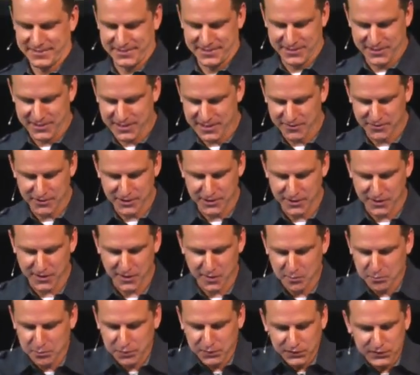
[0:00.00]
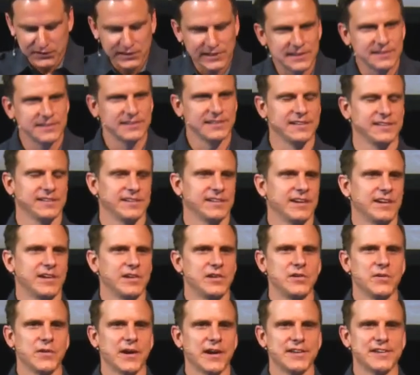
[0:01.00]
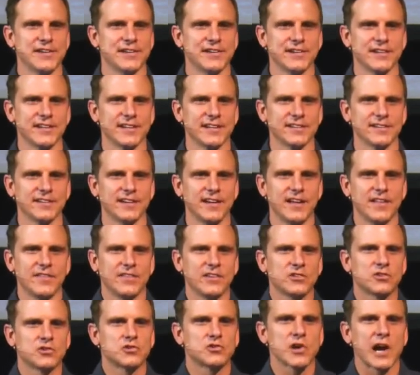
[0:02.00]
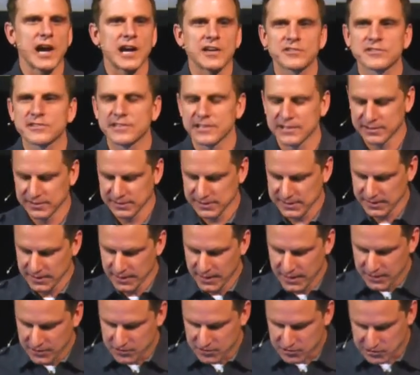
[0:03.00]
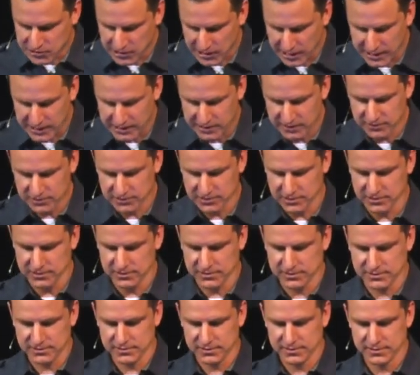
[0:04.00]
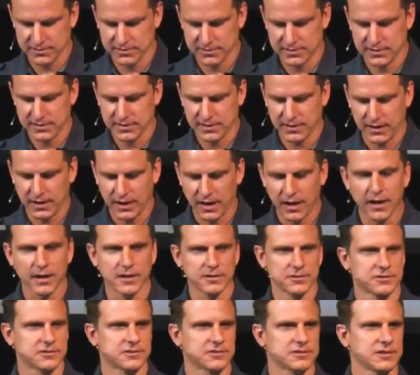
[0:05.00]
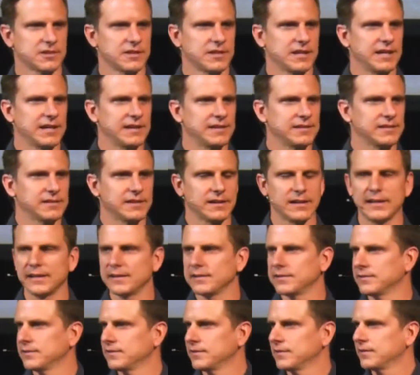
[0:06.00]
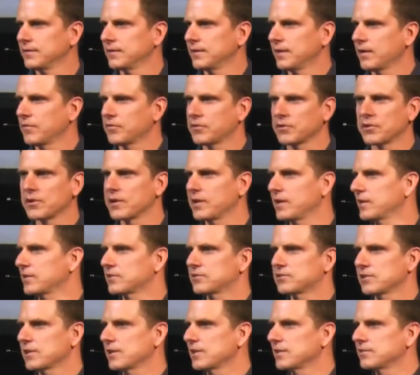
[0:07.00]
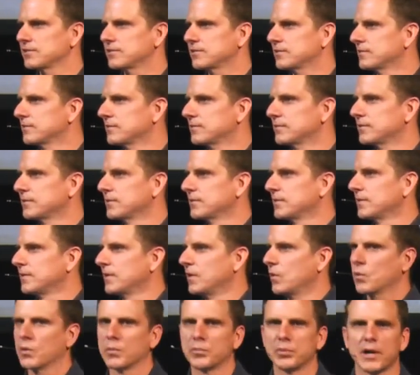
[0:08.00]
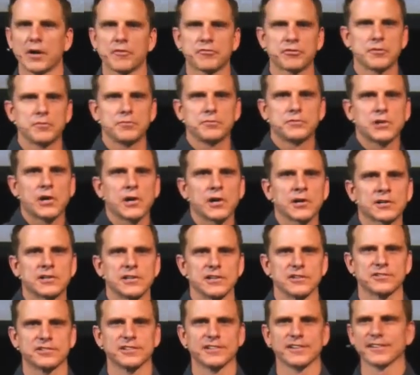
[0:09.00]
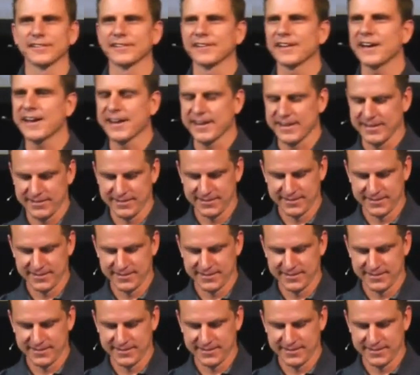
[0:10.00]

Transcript: You're given a completely new identity. This drastically changes us in light of the great exchange. We're brought from darkness into light.